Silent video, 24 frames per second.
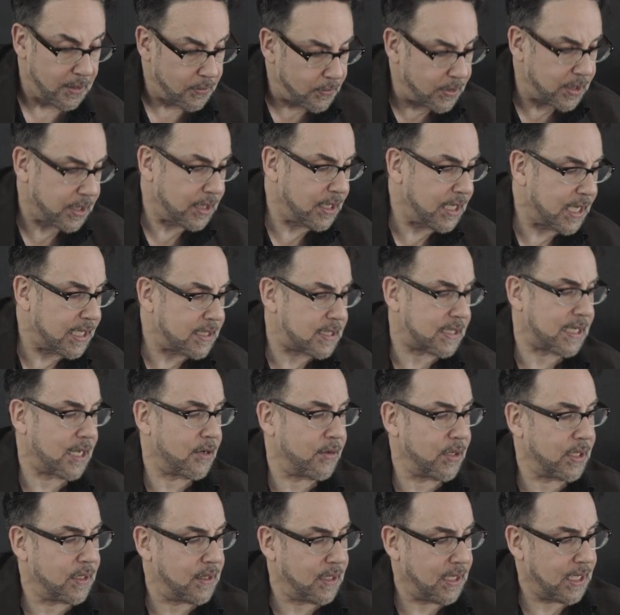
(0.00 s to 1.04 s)
really nice
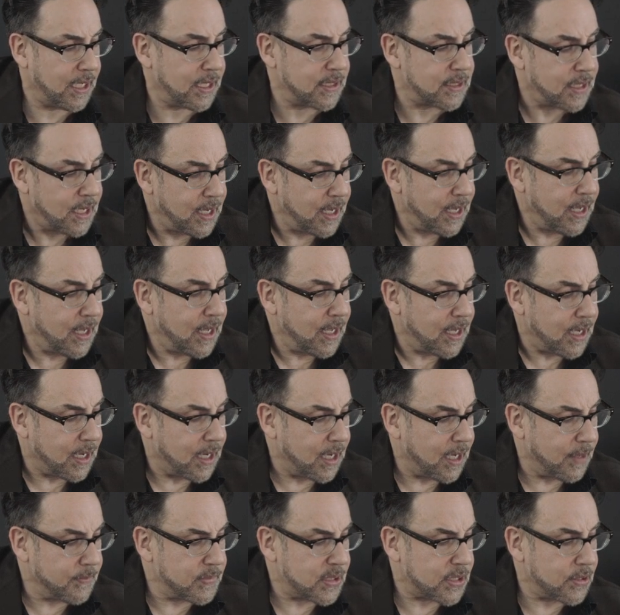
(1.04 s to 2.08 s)
sounding things.
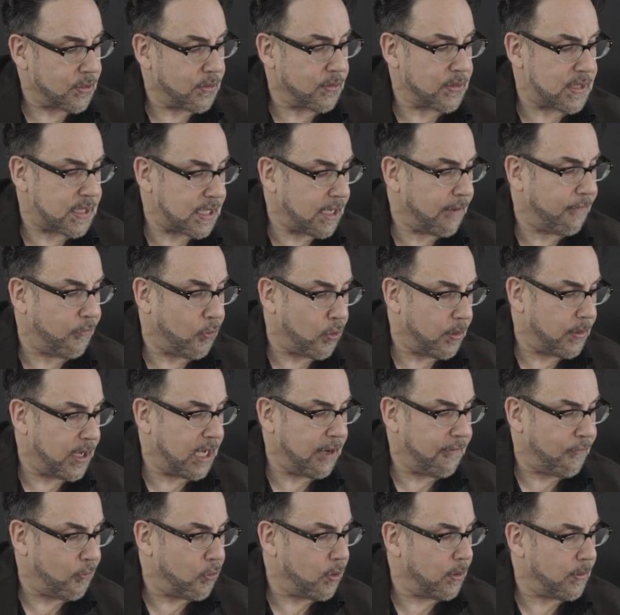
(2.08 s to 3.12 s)
So C form,
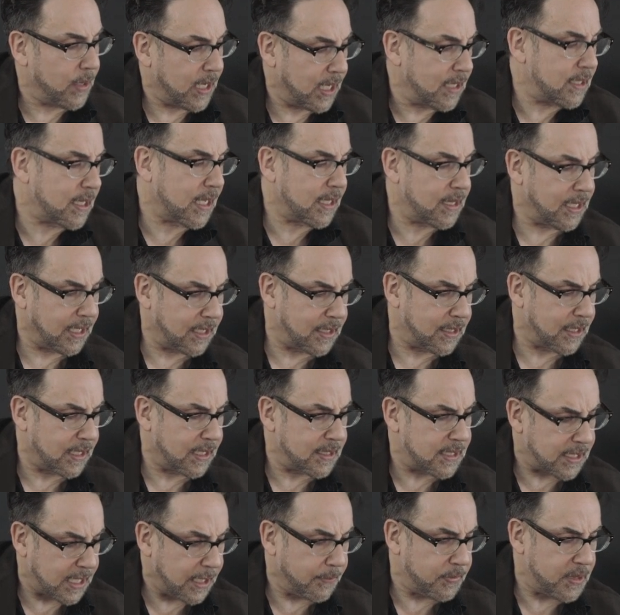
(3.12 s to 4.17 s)
A form, I think I
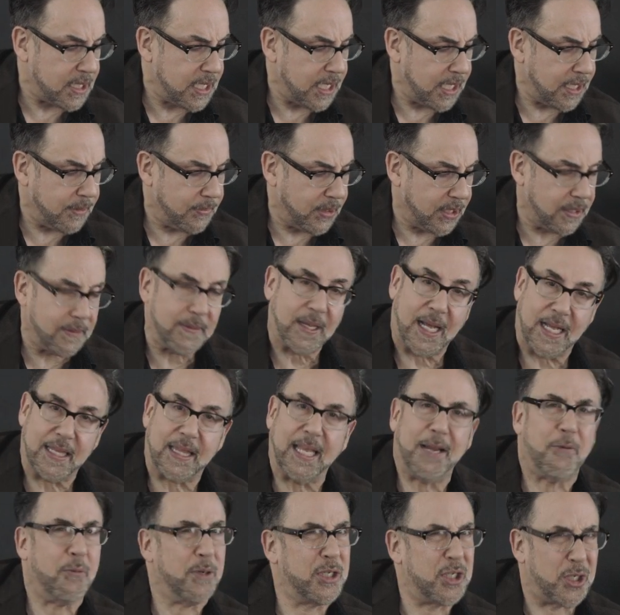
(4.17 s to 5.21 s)
skipped E, but I
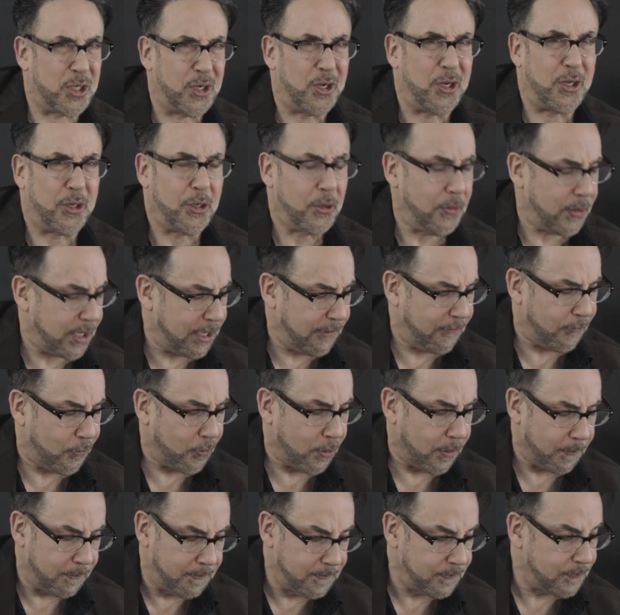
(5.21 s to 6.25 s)
think we should all know E
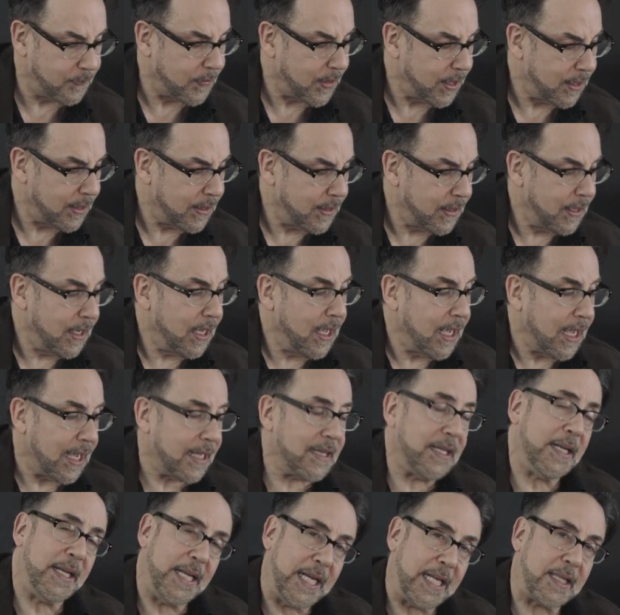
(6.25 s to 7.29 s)
form.
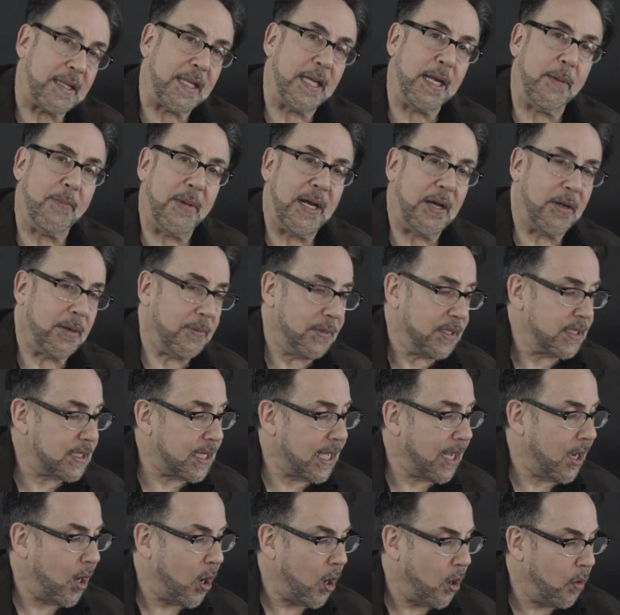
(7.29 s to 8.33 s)
And the neat thing about them is
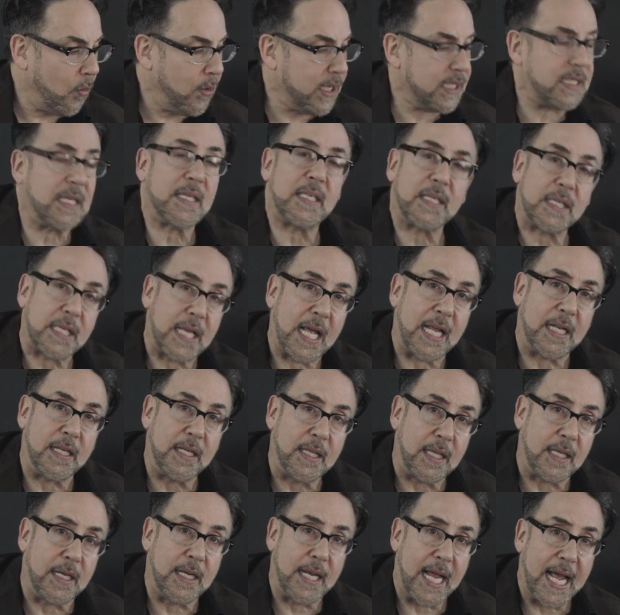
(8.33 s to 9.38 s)
they always
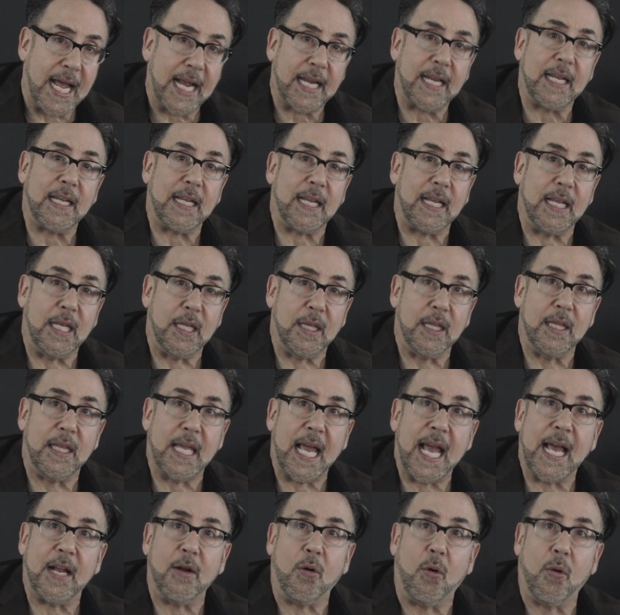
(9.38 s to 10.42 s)
ascend the neck in
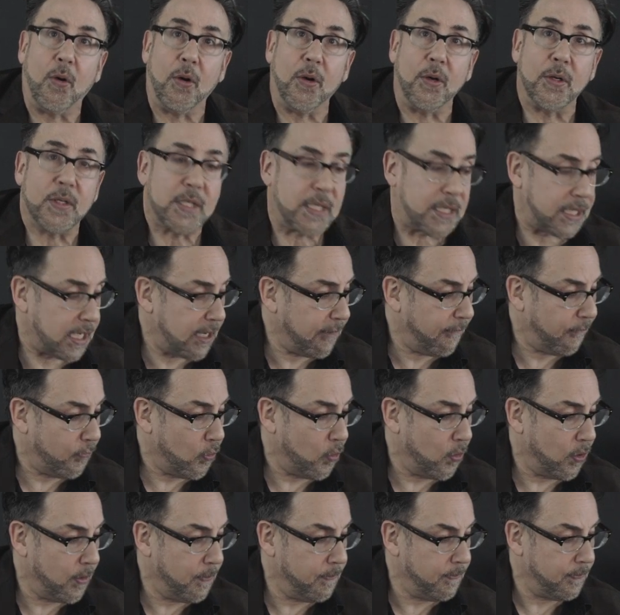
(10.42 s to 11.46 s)
that order: C
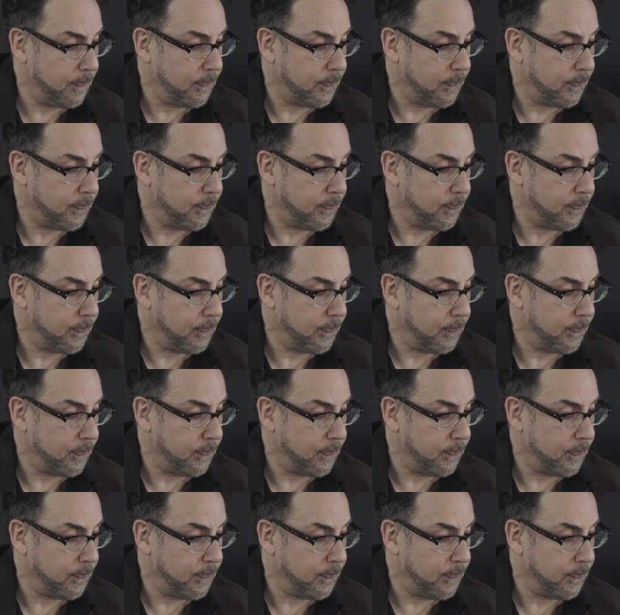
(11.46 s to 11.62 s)
form,